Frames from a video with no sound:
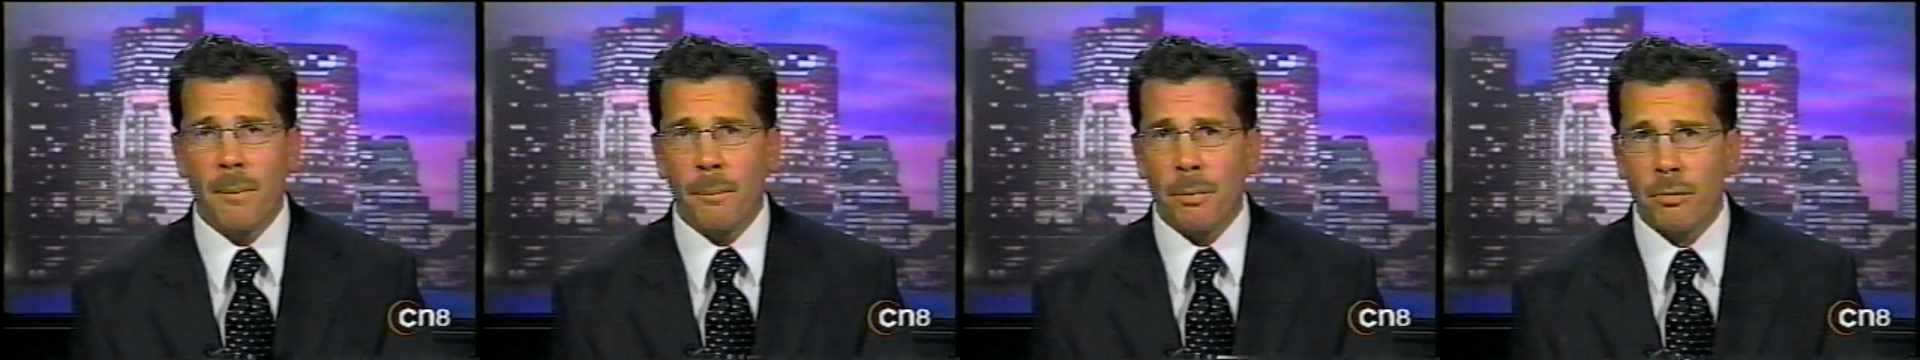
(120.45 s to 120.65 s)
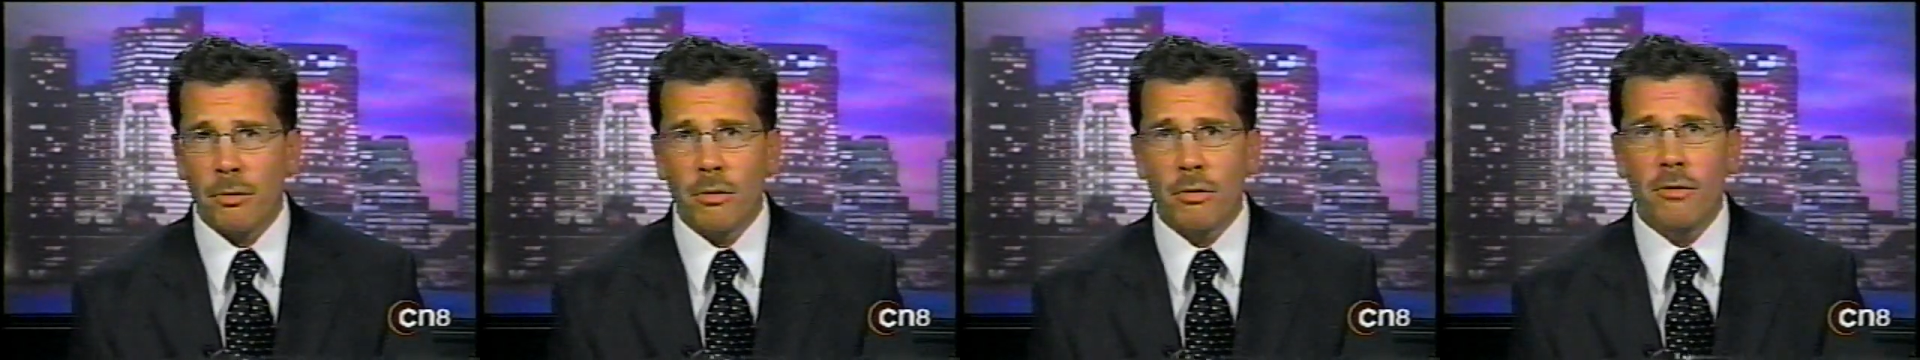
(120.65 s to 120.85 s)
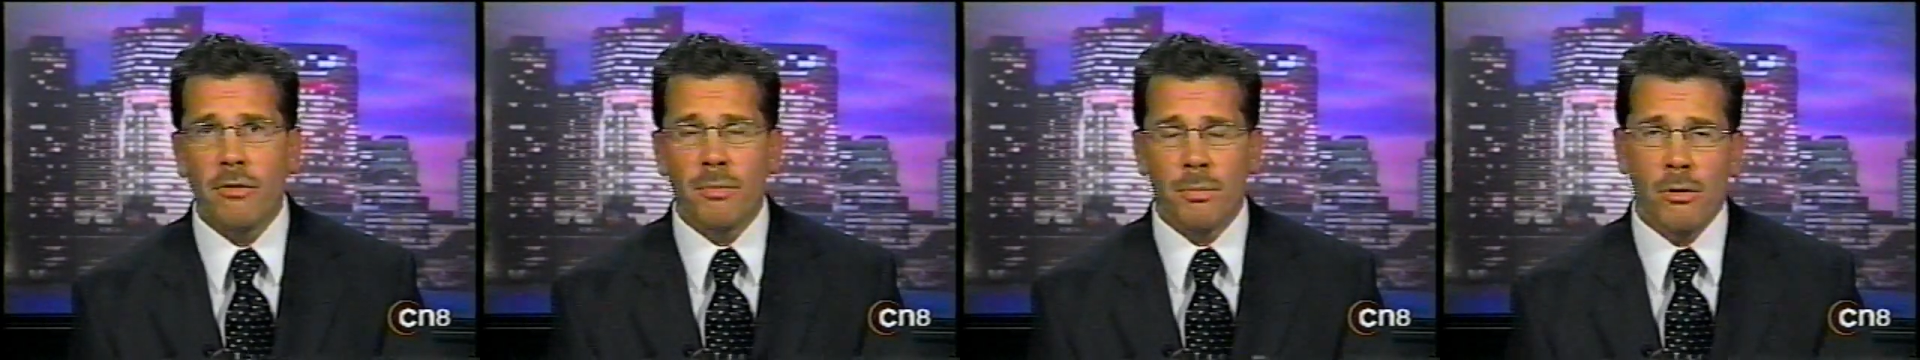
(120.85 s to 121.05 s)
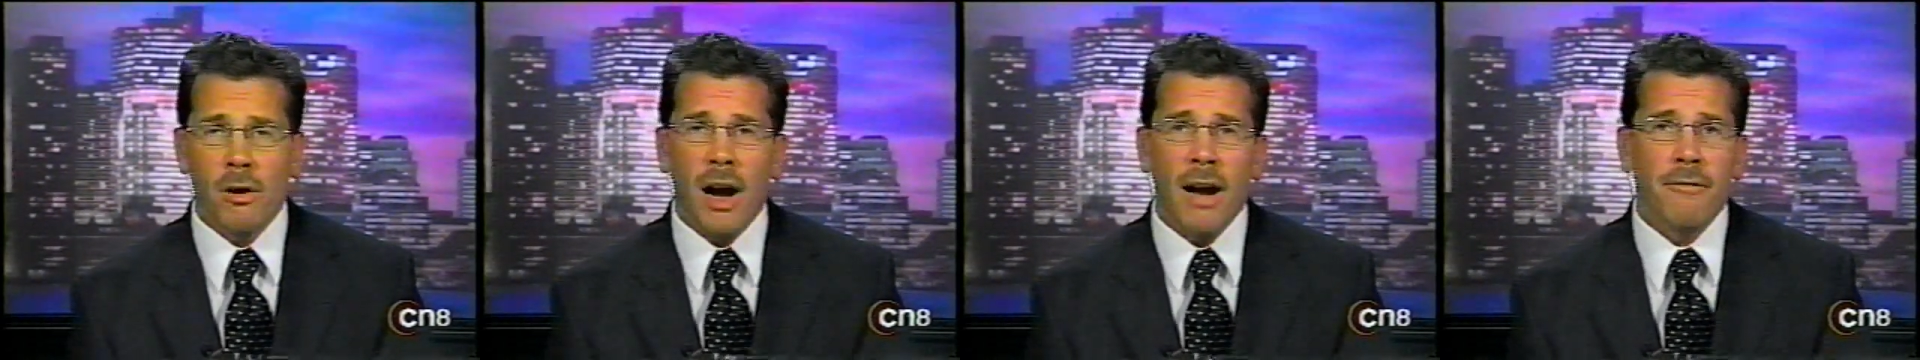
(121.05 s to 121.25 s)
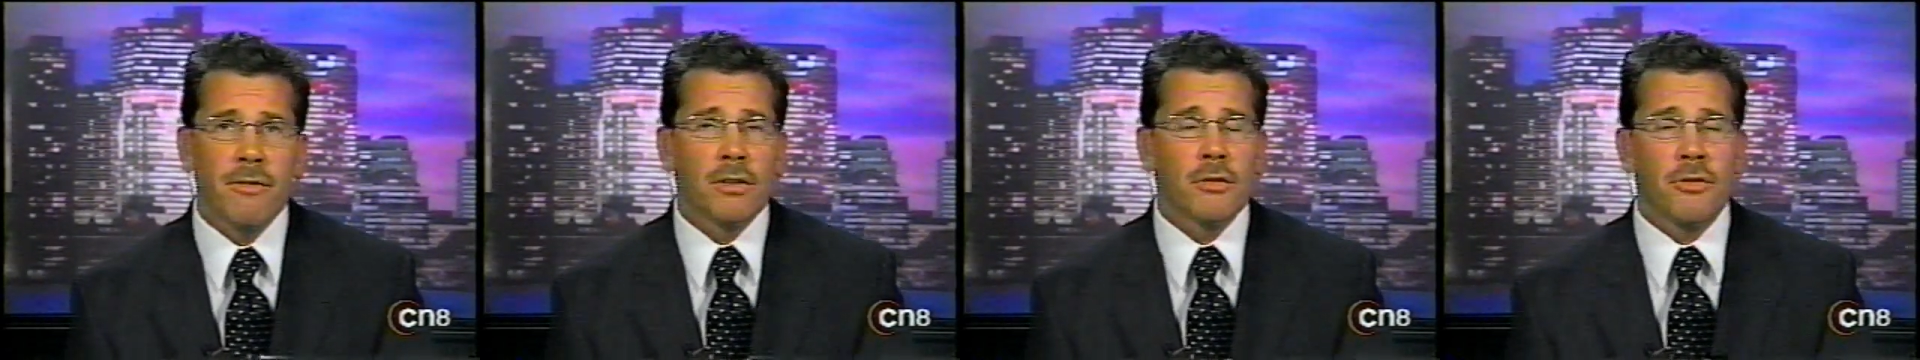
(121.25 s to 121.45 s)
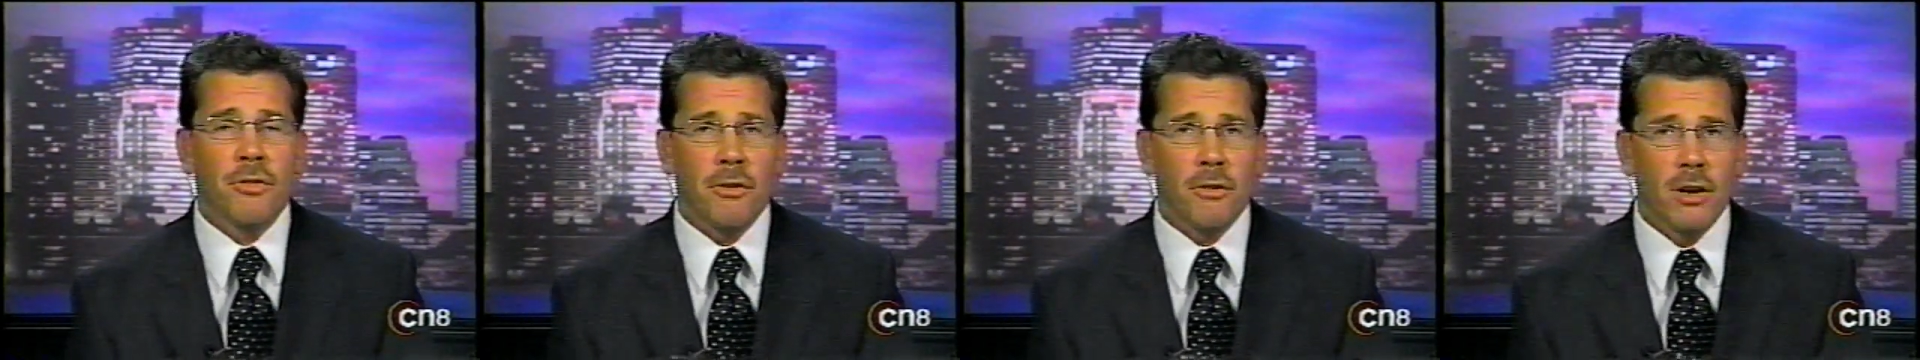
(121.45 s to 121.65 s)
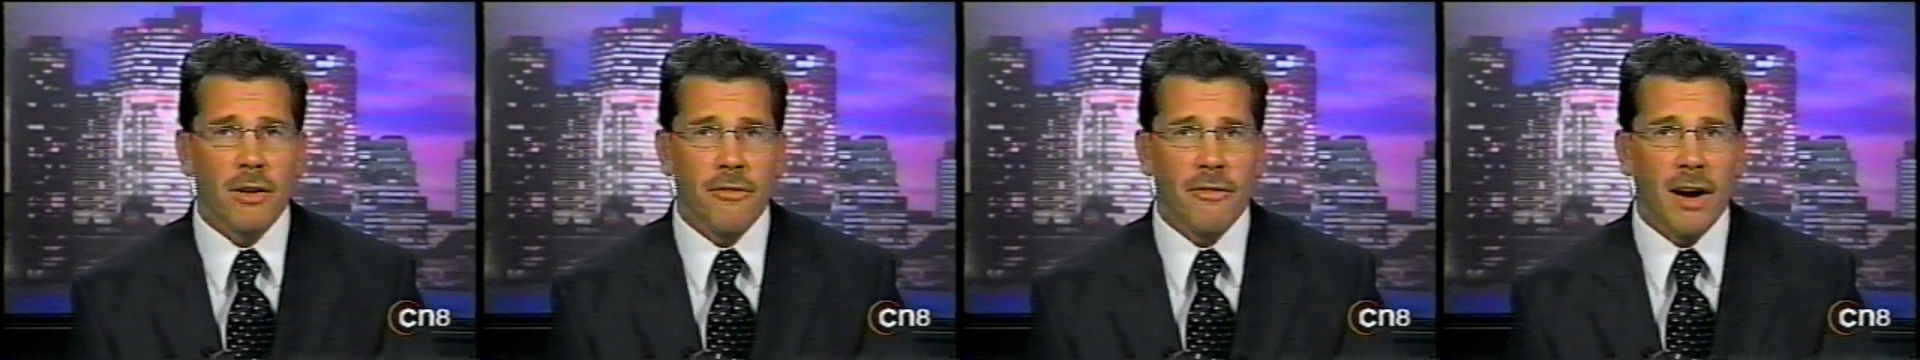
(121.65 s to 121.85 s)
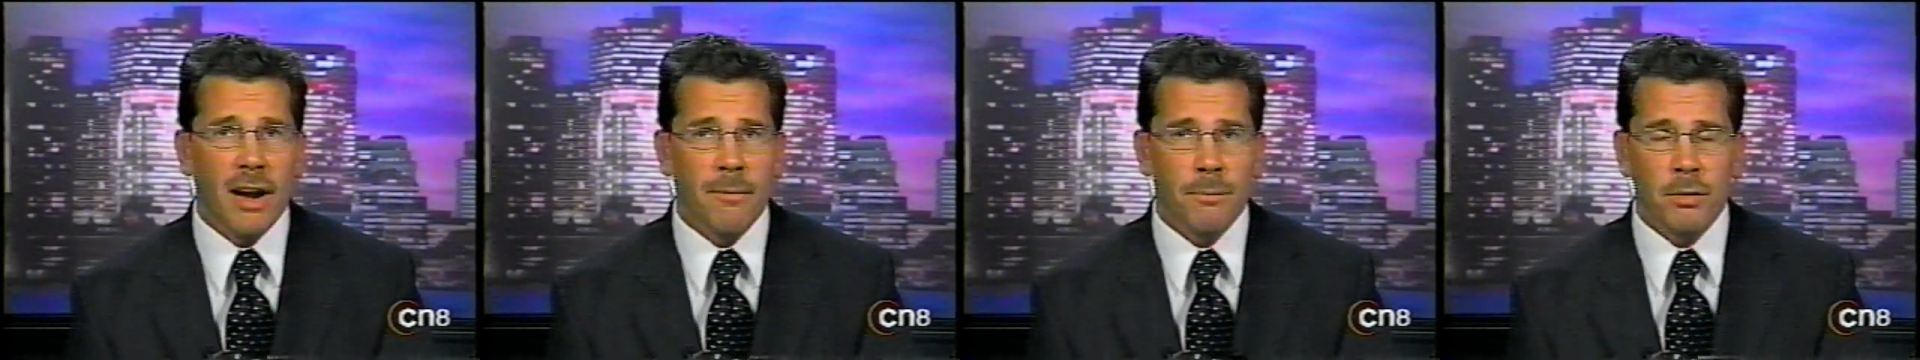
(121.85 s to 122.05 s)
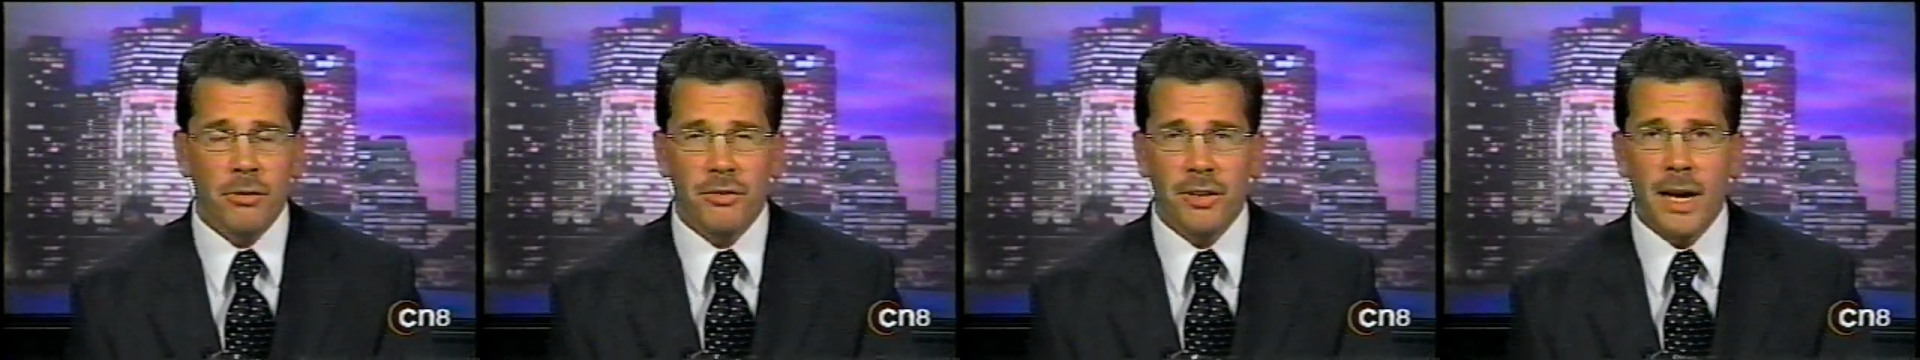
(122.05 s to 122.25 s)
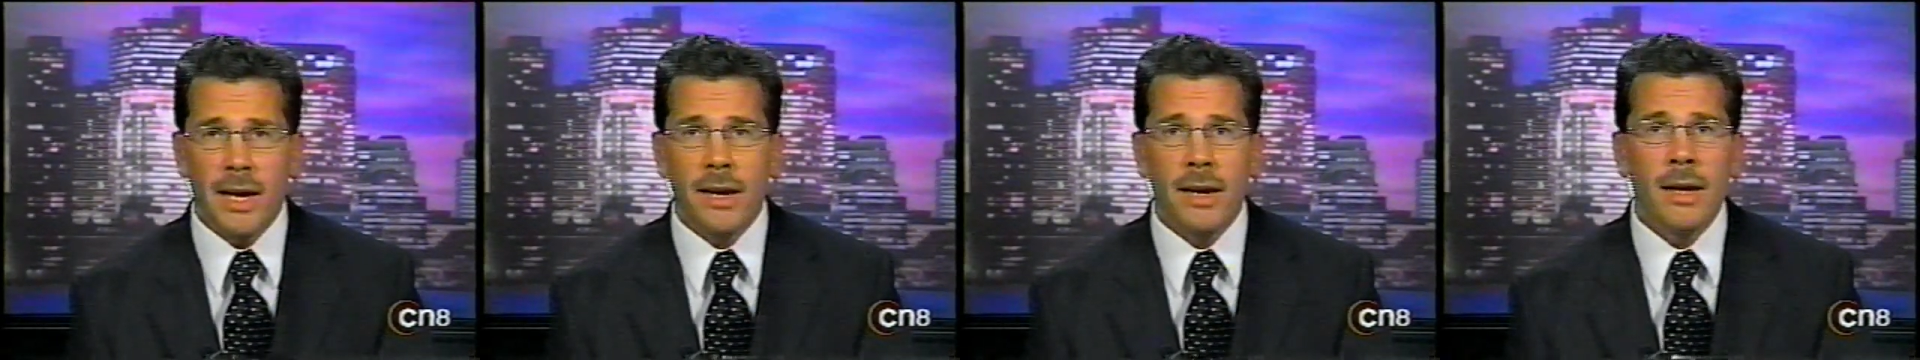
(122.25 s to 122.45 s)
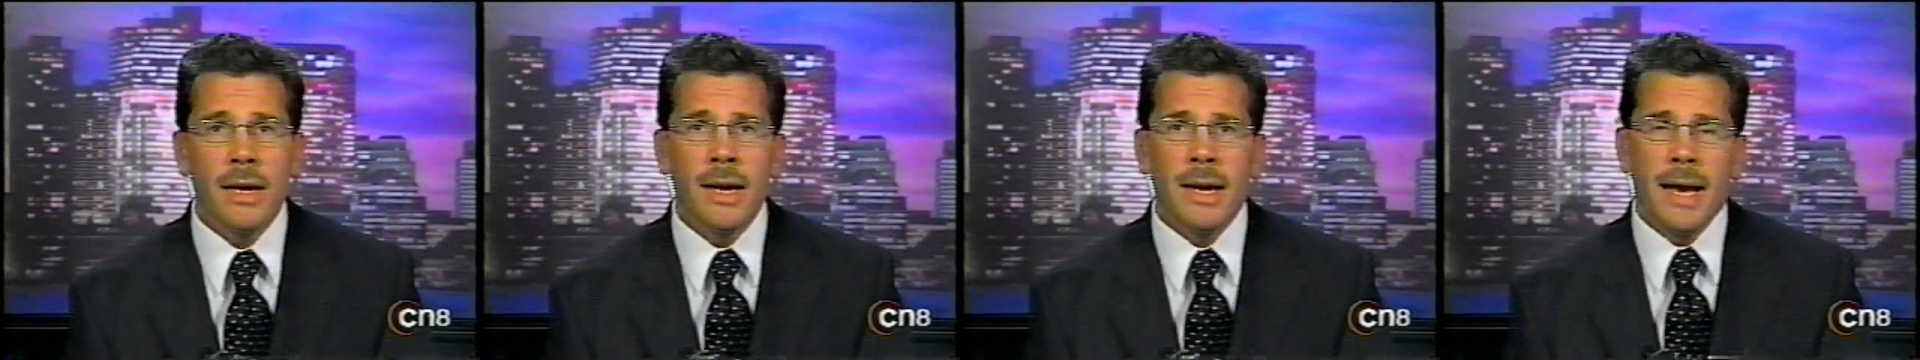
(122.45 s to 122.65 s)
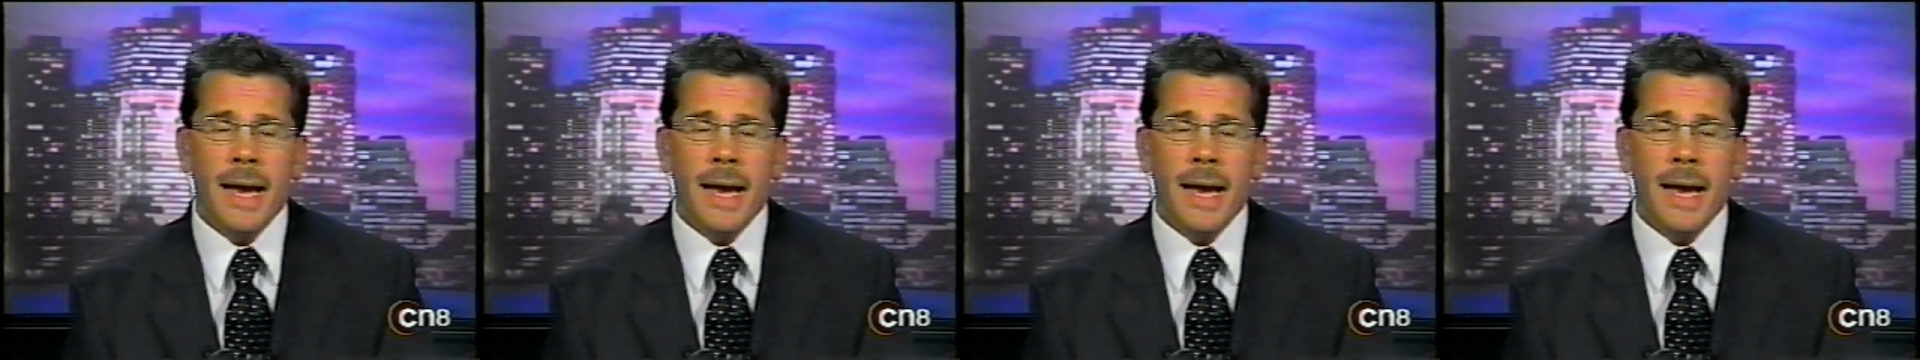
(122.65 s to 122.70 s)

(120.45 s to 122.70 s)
improved profits 35%.